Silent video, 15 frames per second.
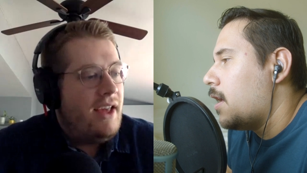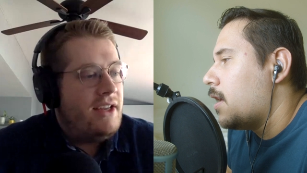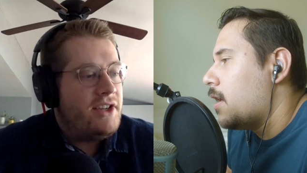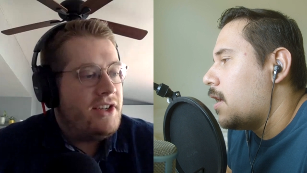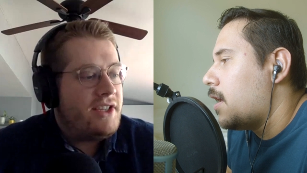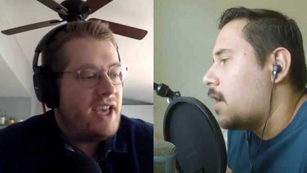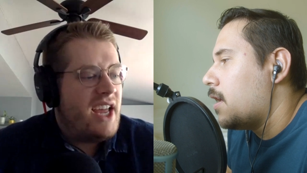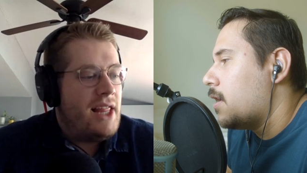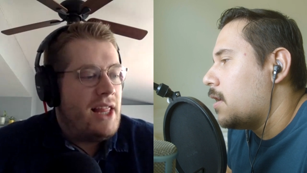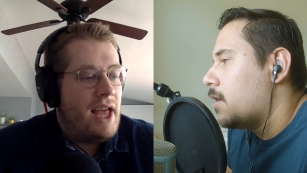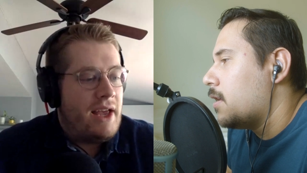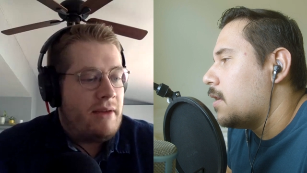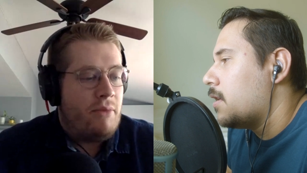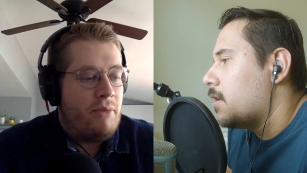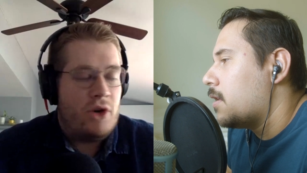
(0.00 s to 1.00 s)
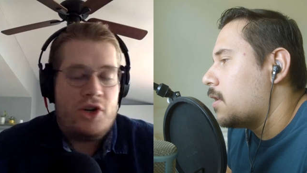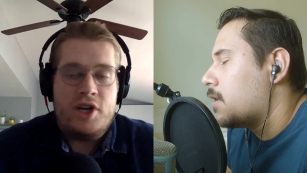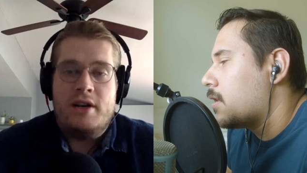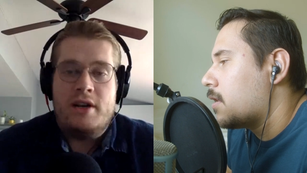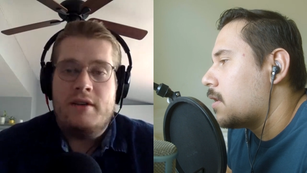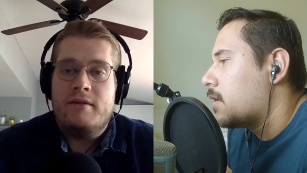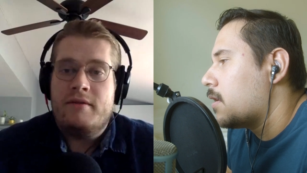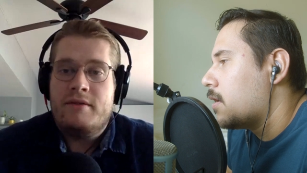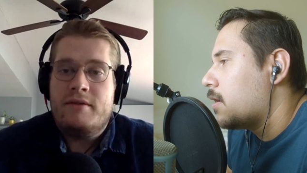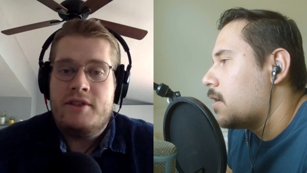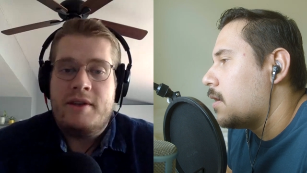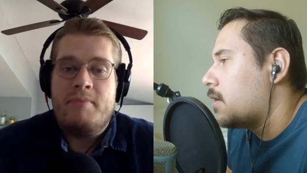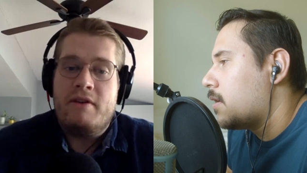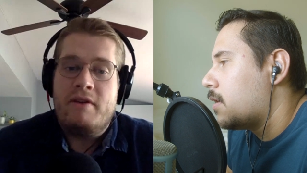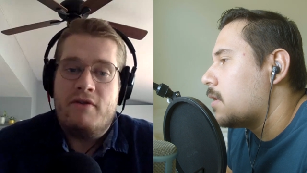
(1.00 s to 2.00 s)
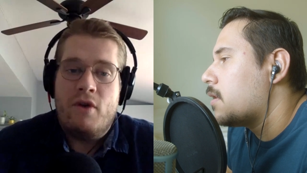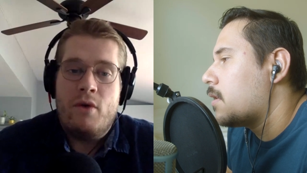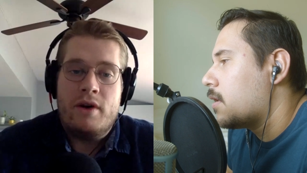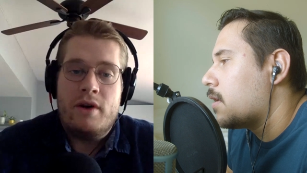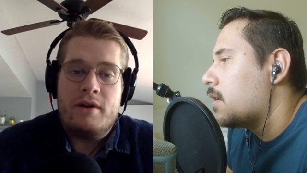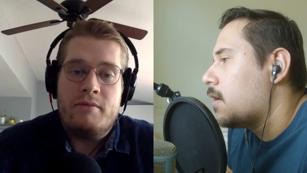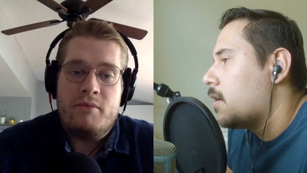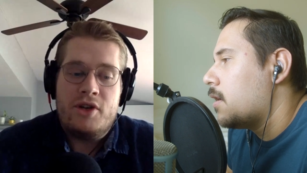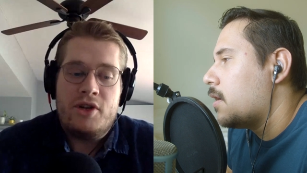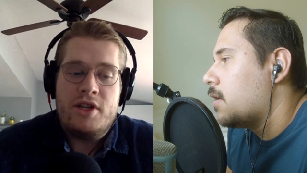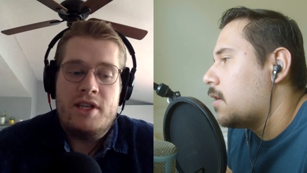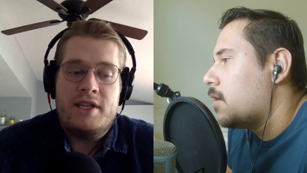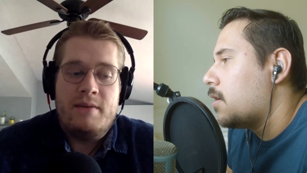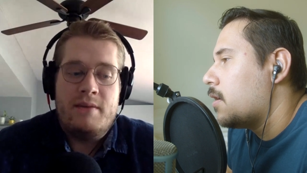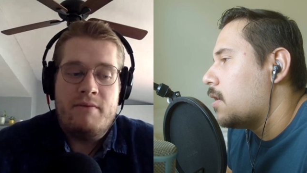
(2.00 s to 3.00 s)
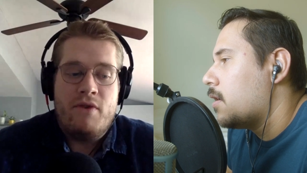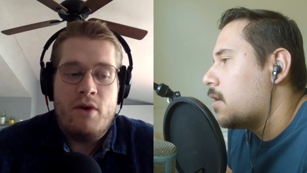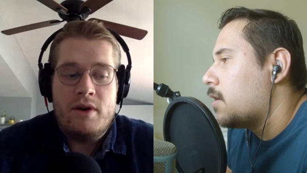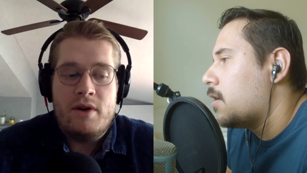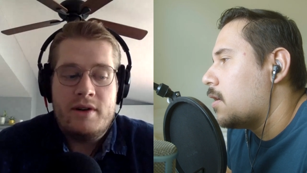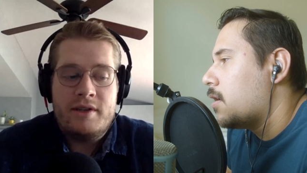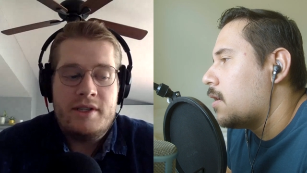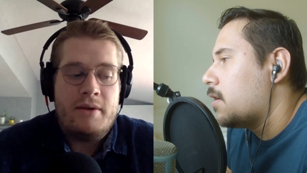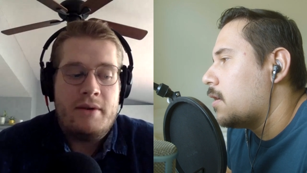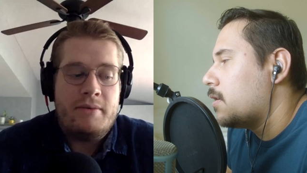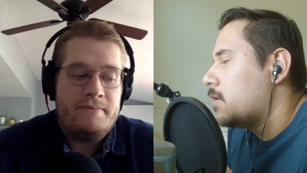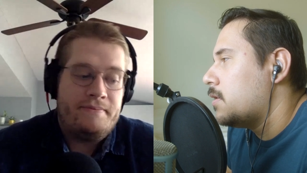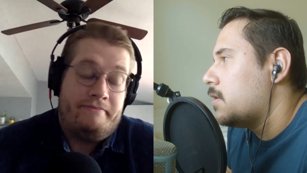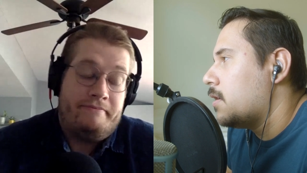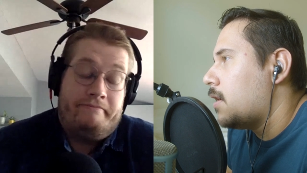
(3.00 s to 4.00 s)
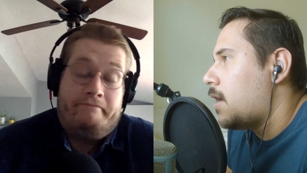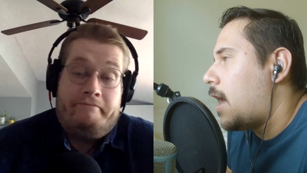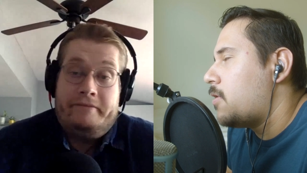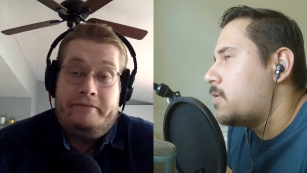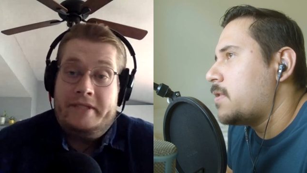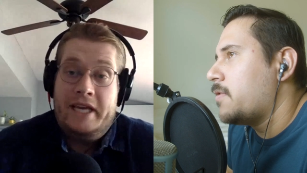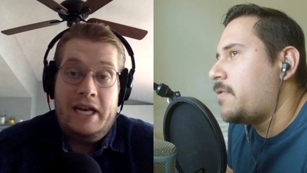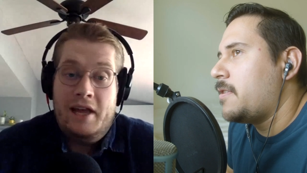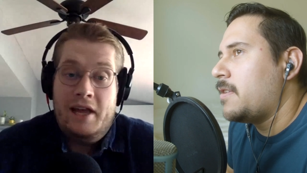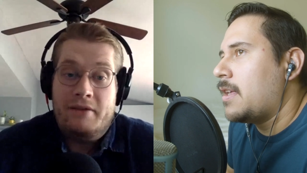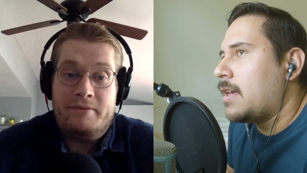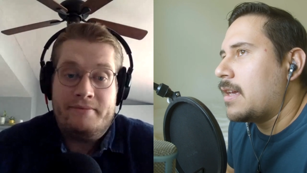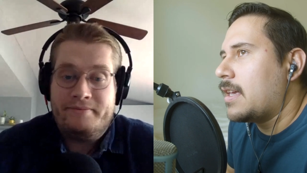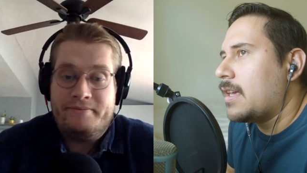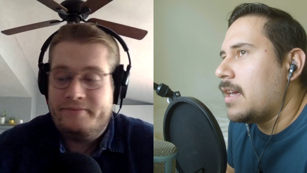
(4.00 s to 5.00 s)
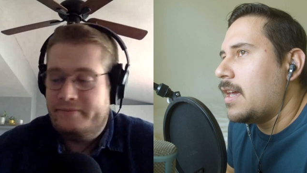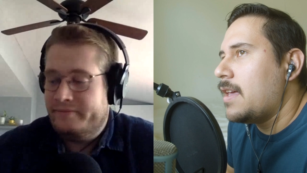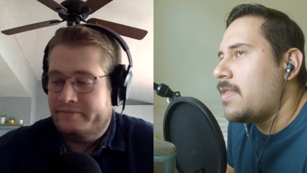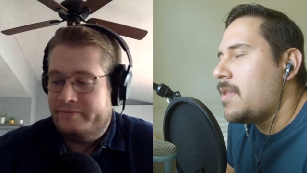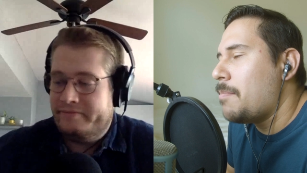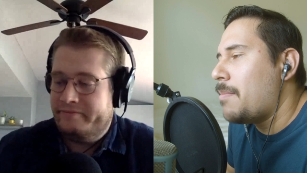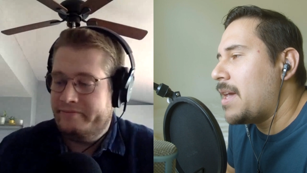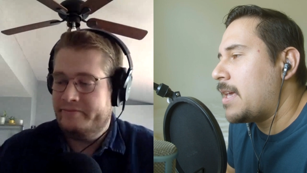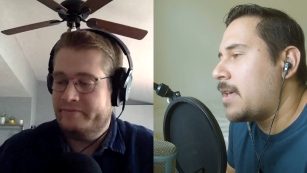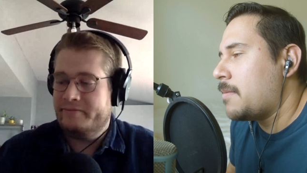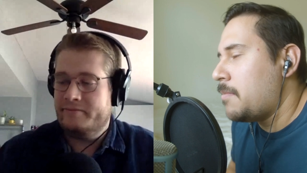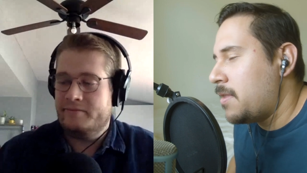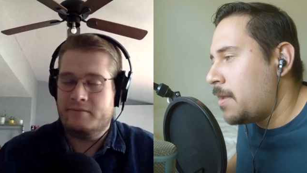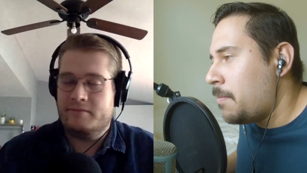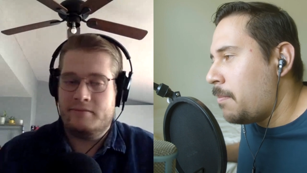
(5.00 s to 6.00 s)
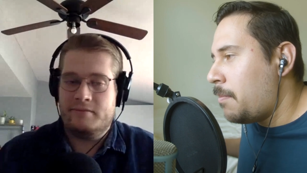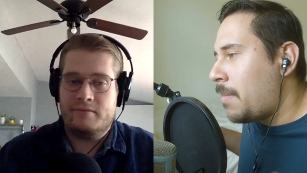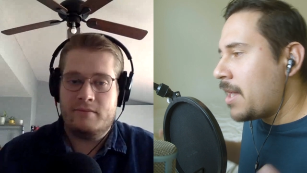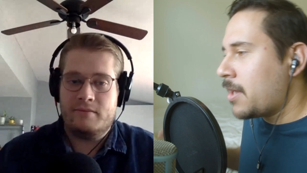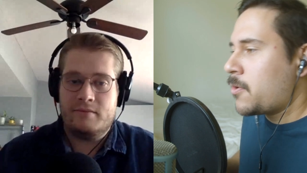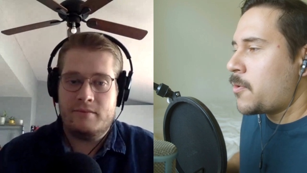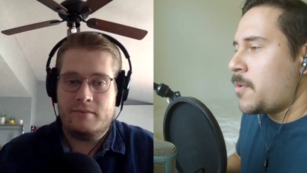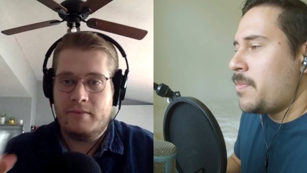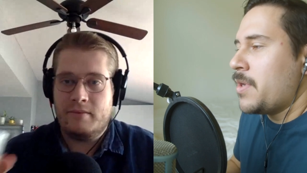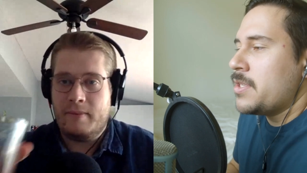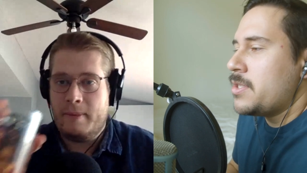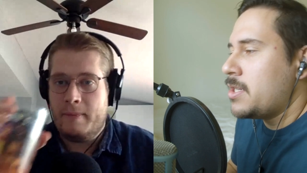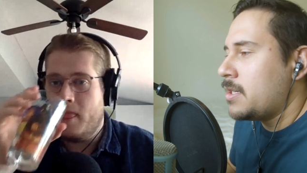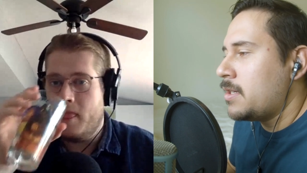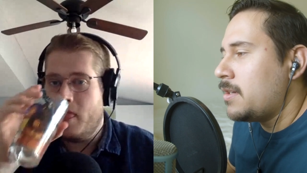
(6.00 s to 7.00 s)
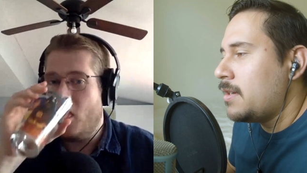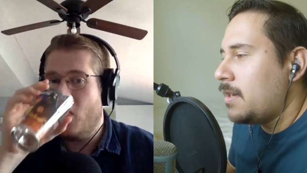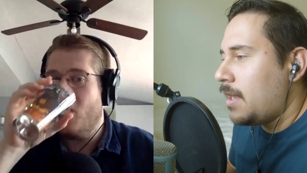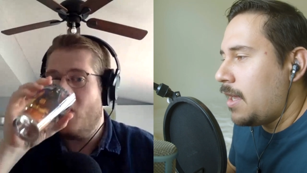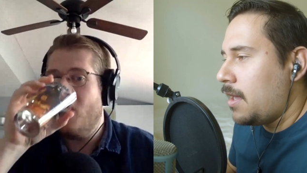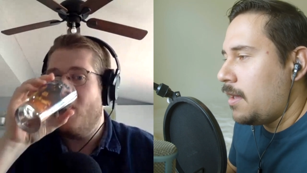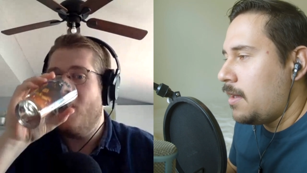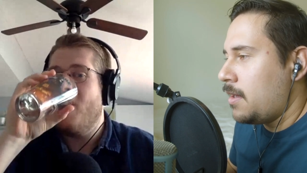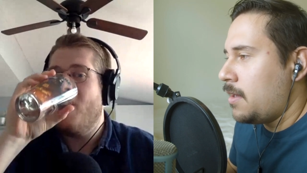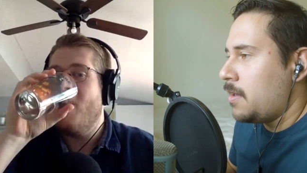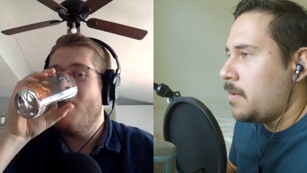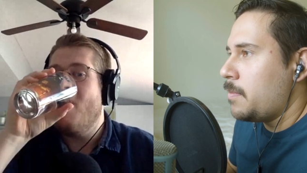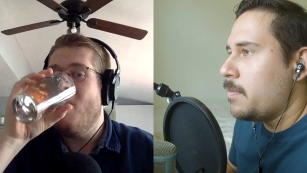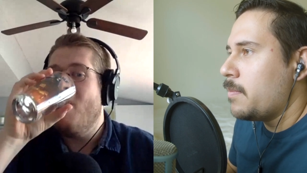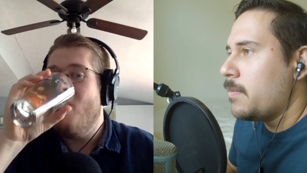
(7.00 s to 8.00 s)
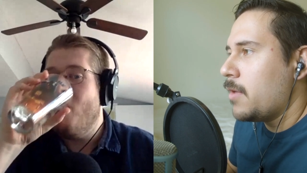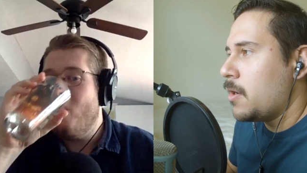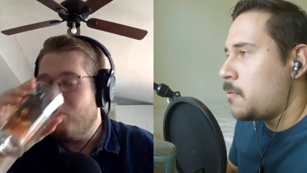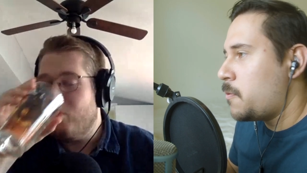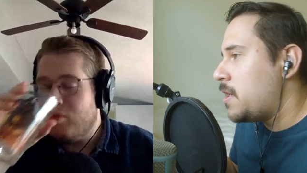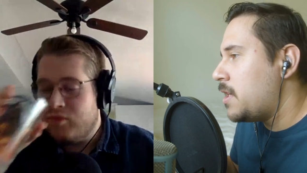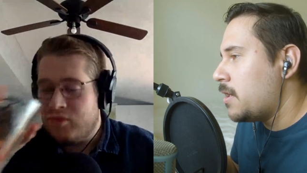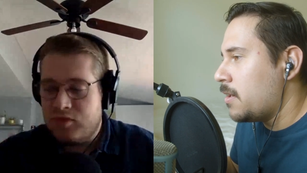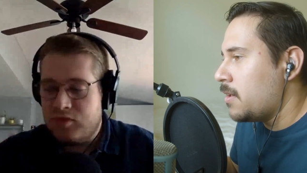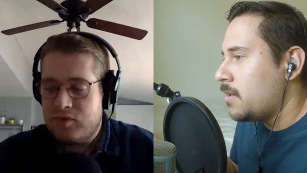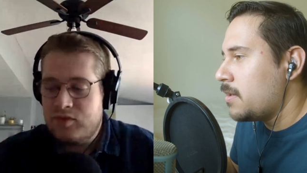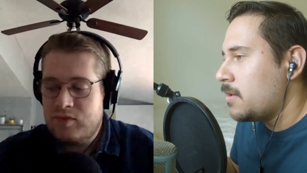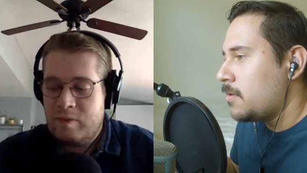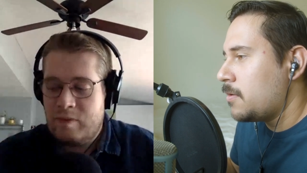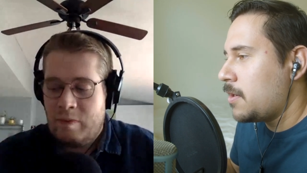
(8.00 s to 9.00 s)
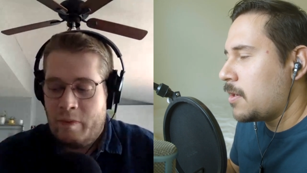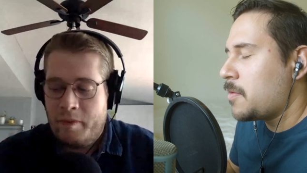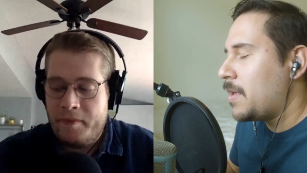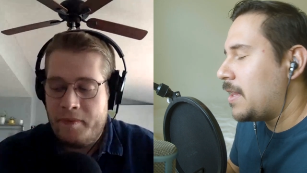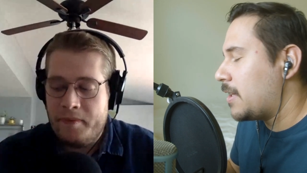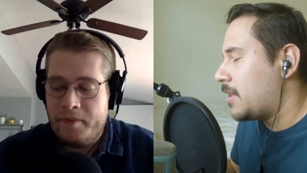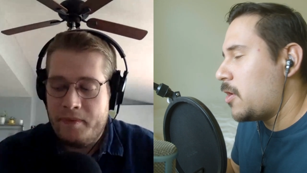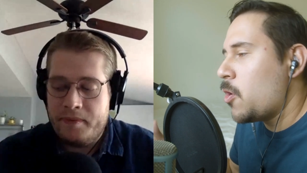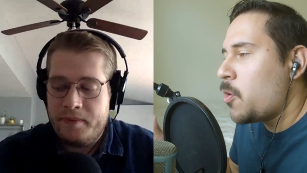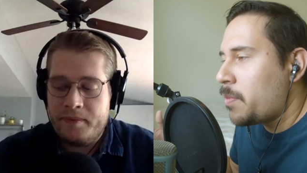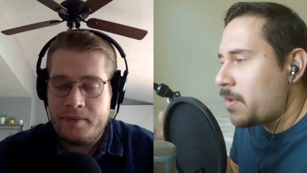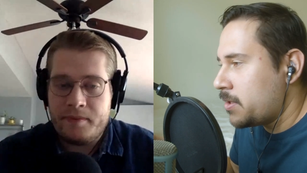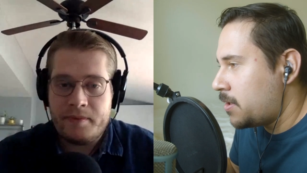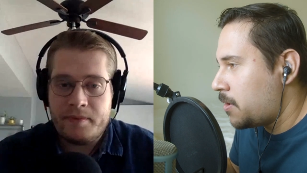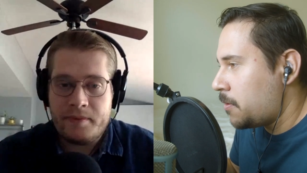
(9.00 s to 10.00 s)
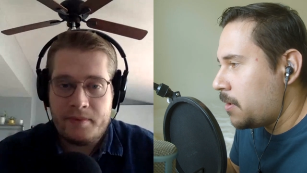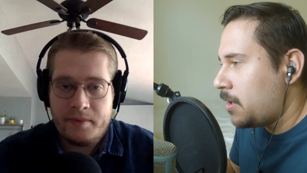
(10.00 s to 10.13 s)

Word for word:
Speaker 1: and just kind of like pushing something forward pushing the team forward so
Speaker 2: i also feel like in the mic in the micro budget um, arena or it could be like no budget